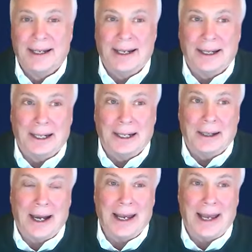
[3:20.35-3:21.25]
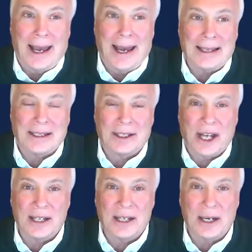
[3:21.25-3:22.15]
I ask
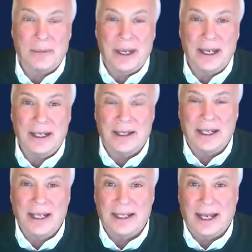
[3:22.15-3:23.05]
ChatGPT